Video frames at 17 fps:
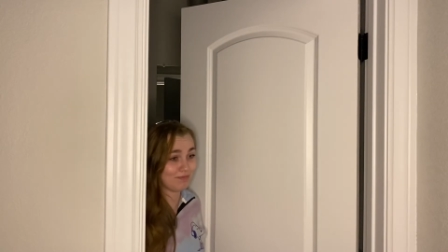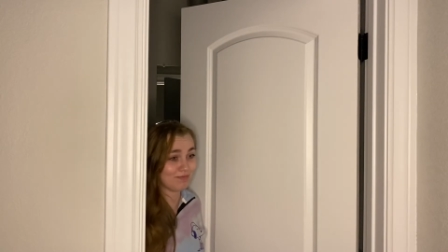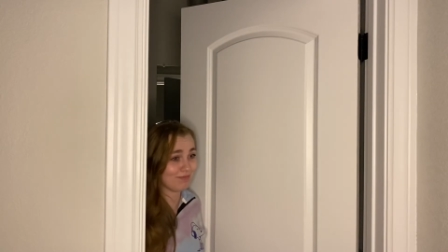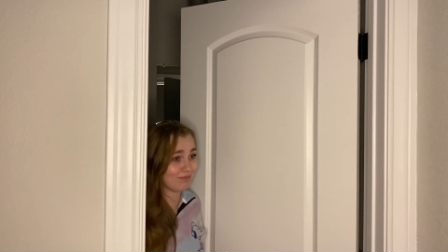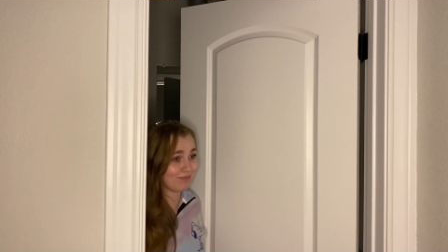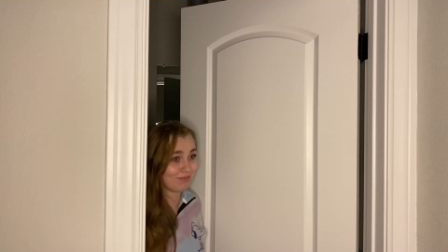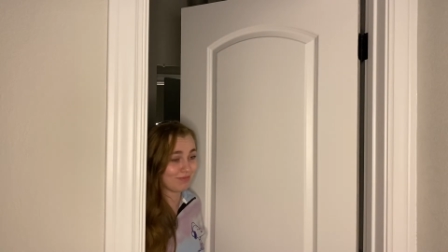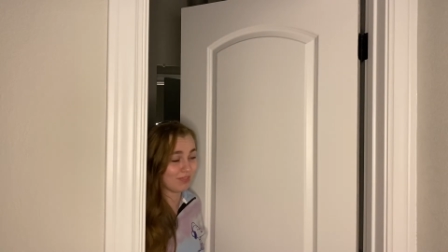
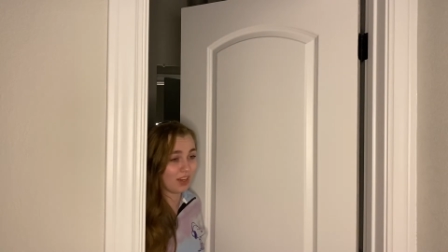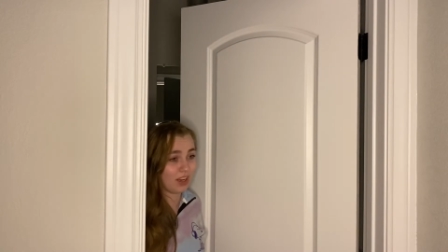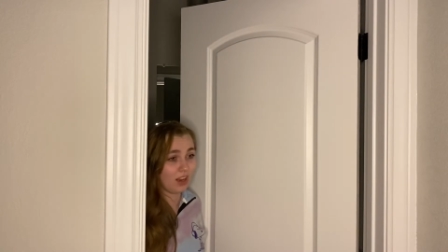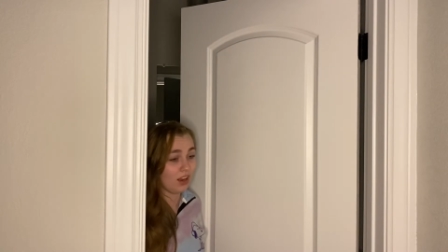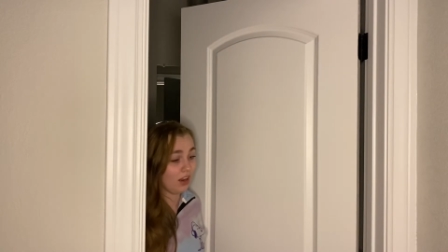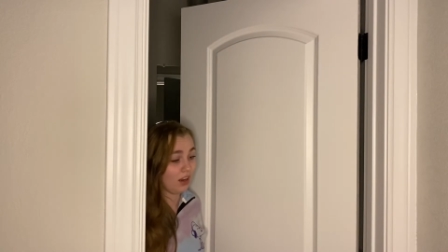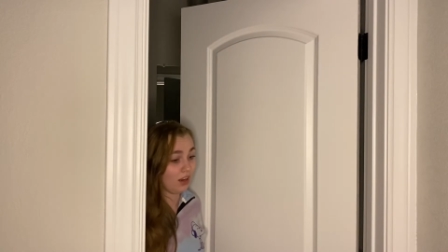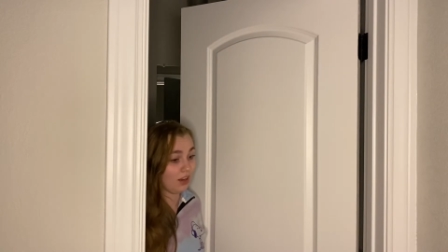No?
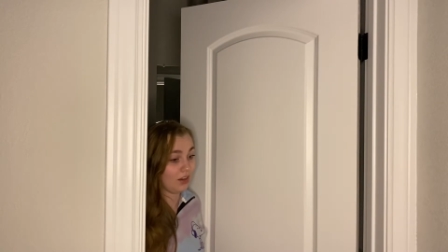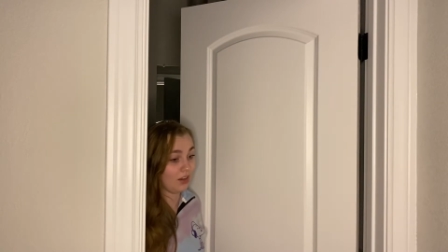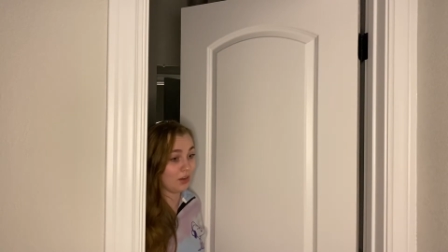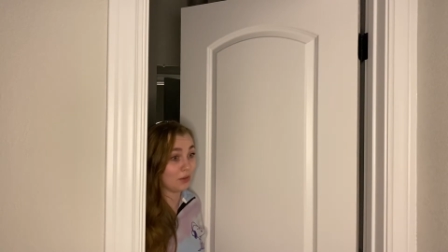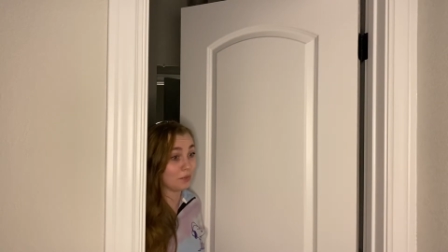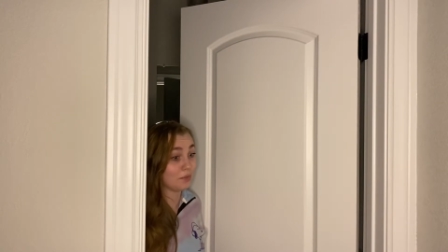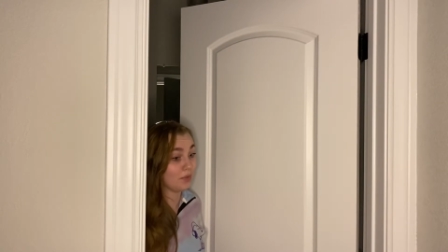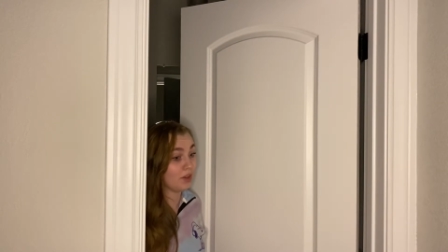No.
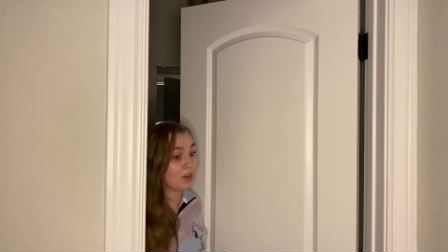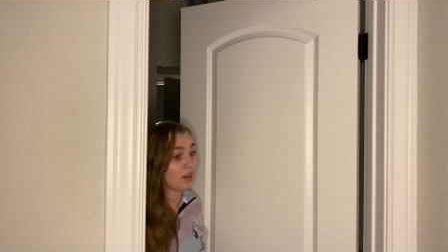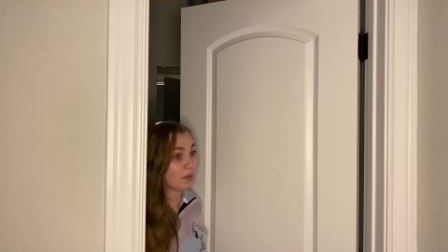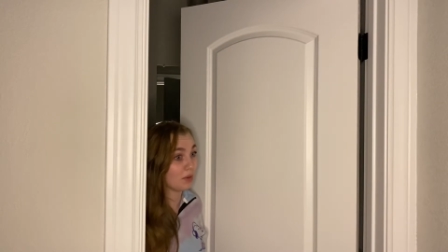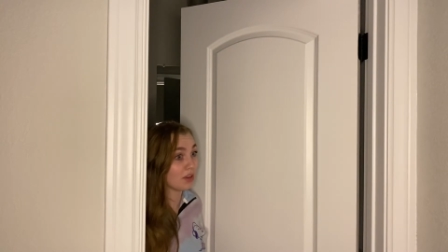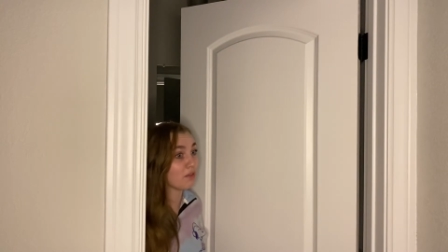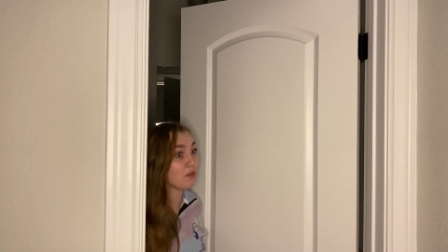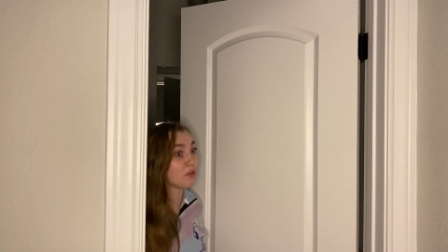Not not, you.
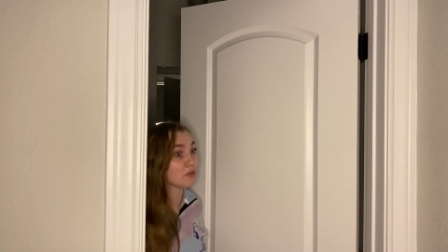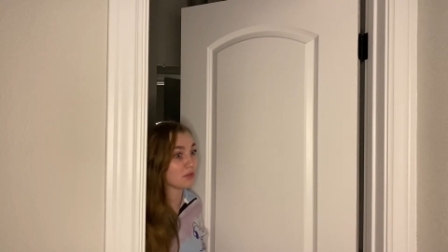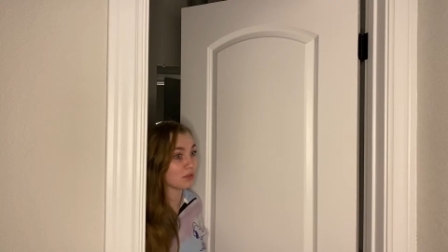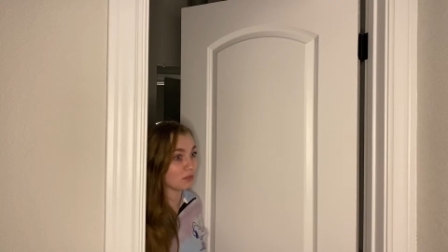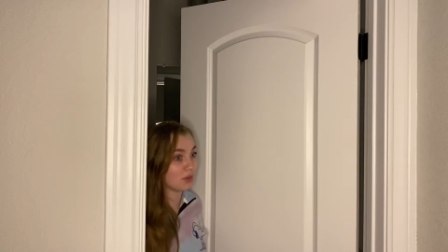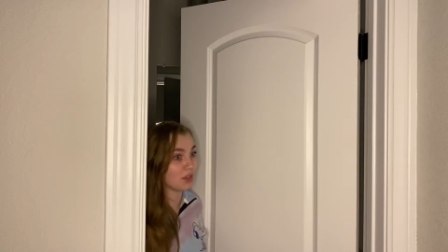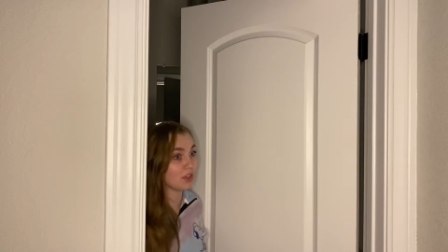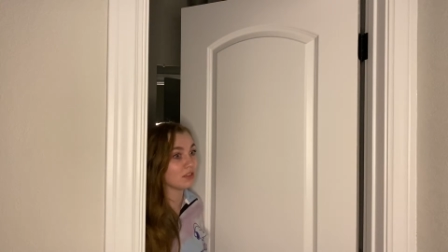These are
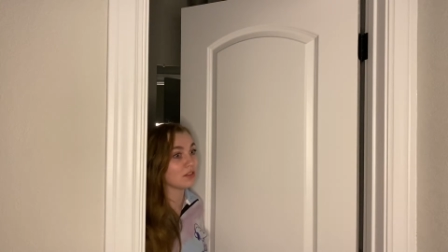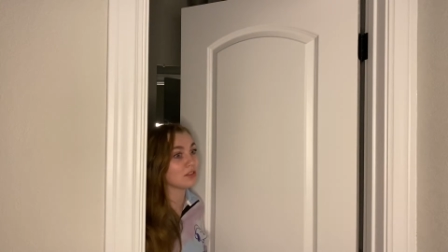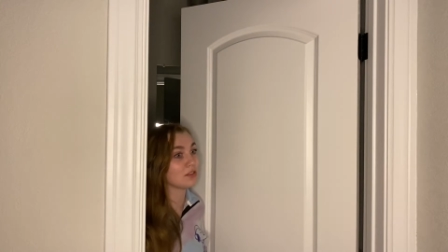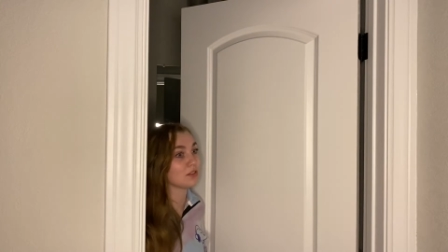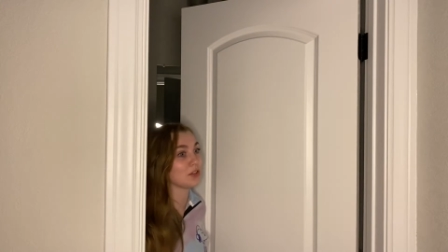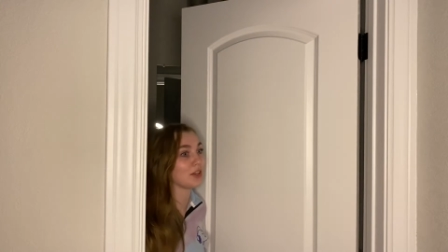somebody else. Sorry.